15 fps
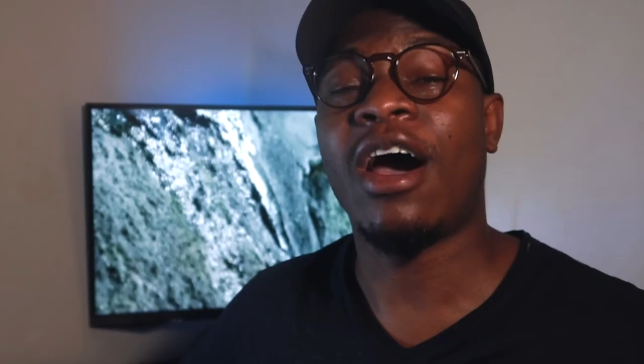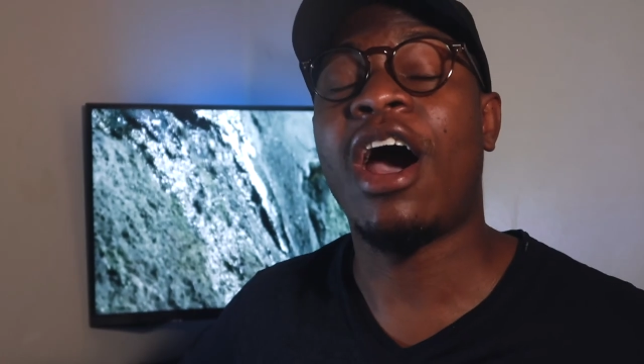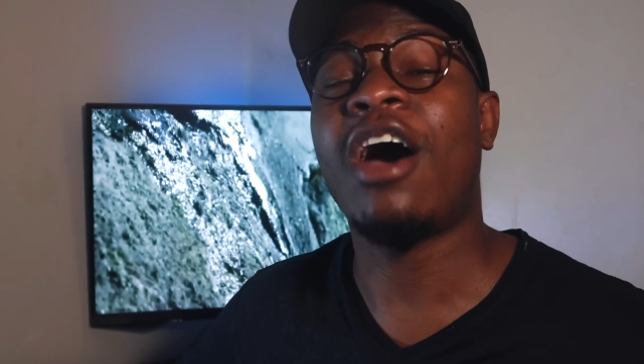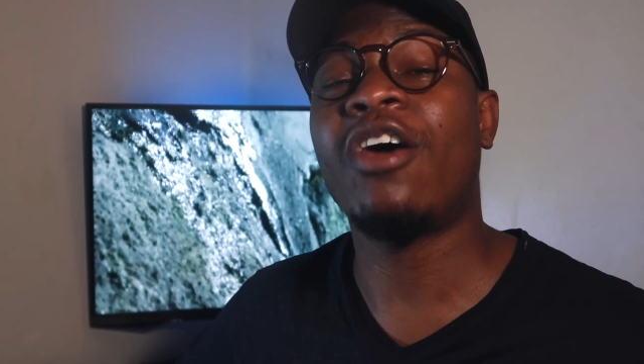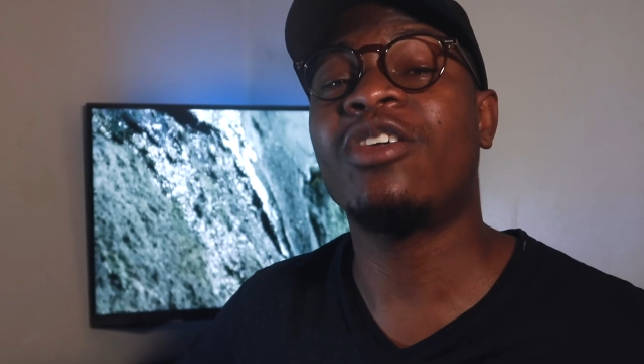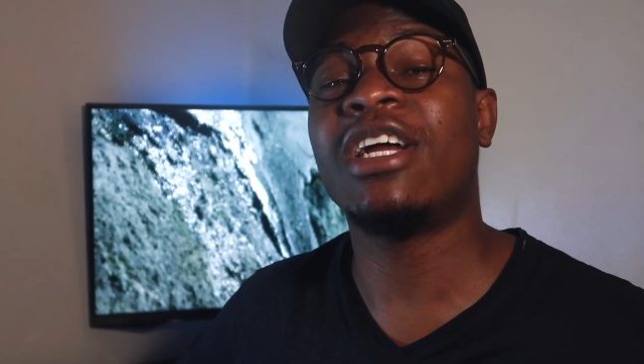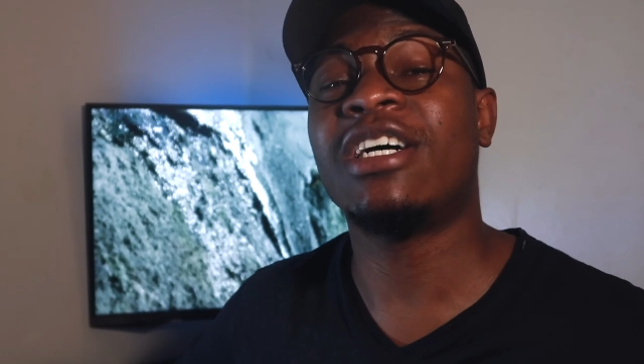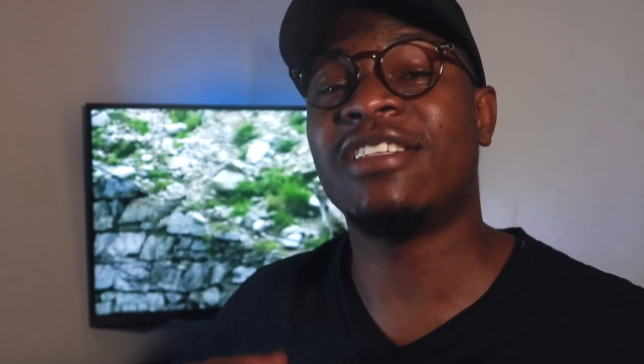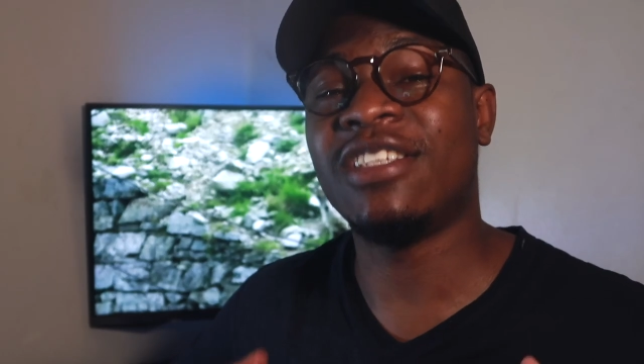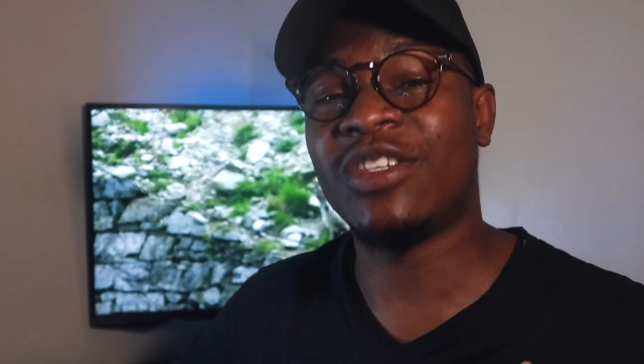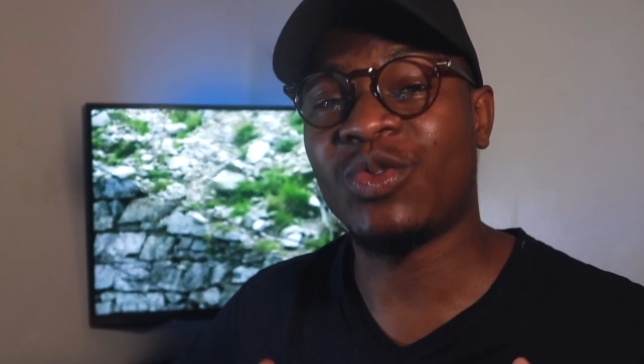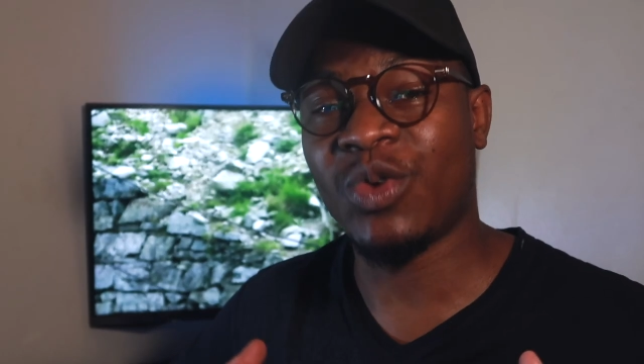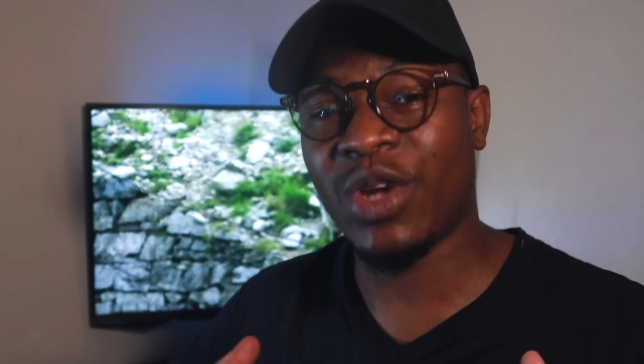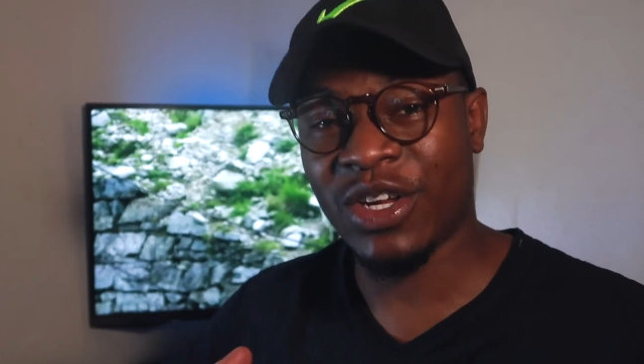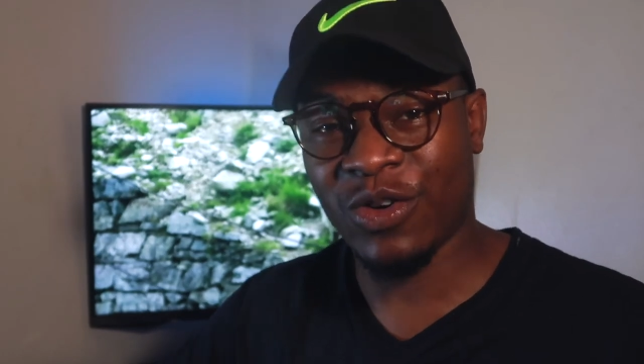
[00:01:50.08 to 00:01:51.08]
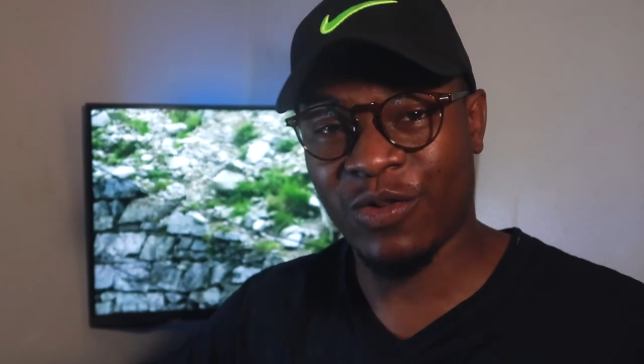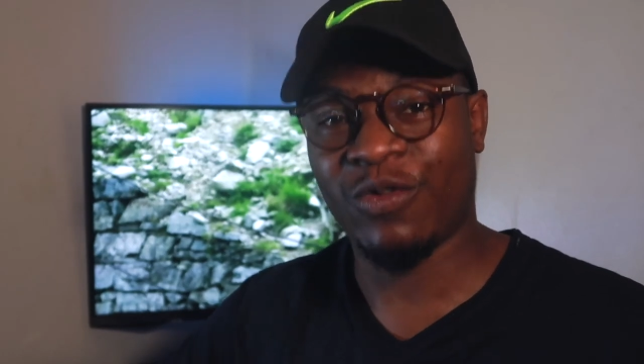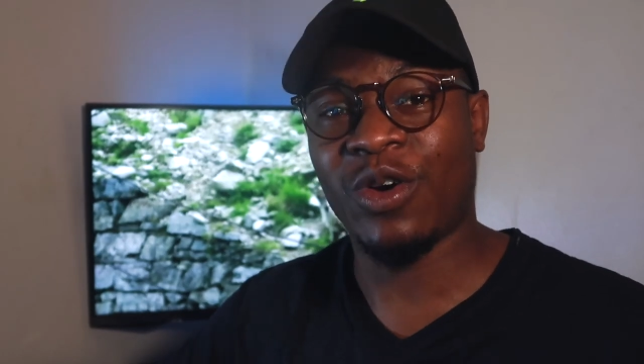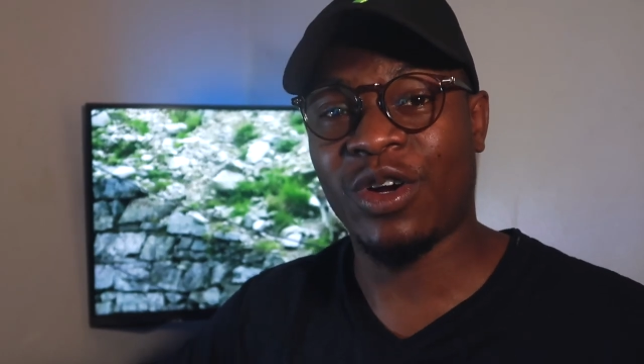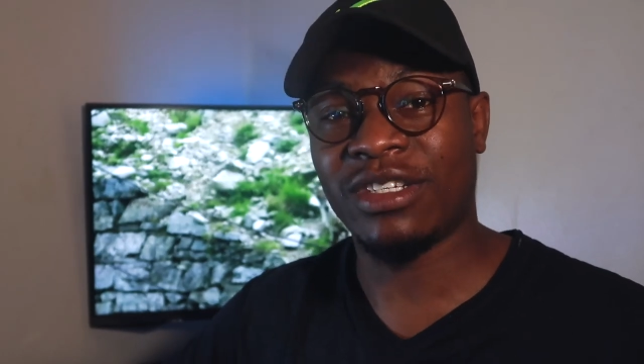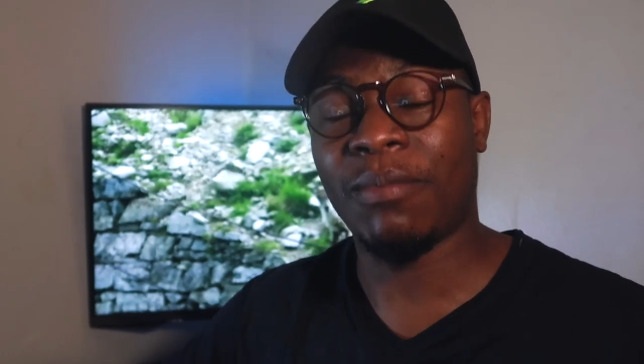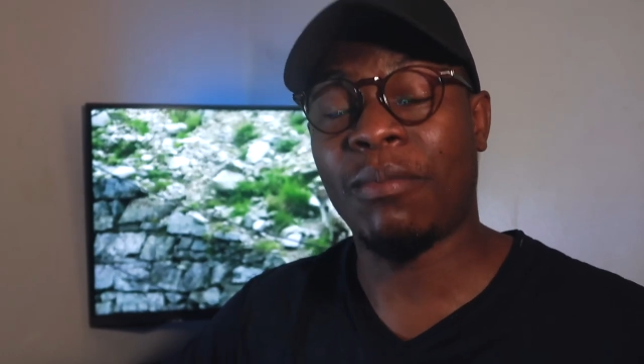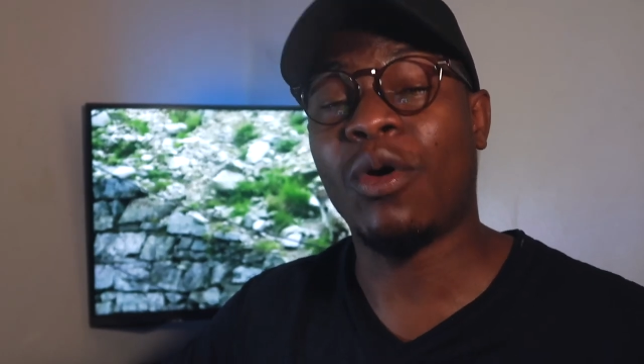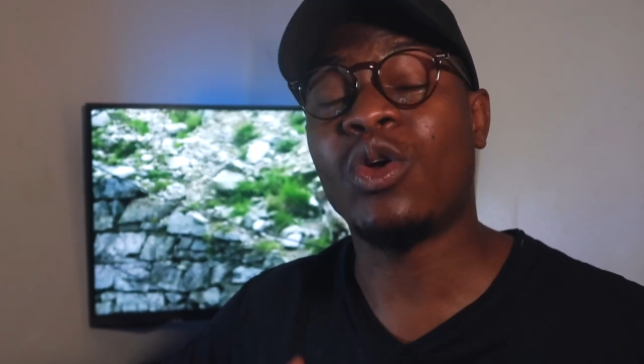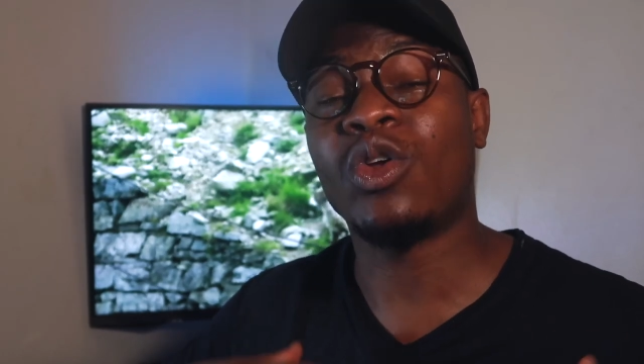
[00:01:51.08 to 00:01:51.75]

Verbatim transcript: Now, how does this relate to forex?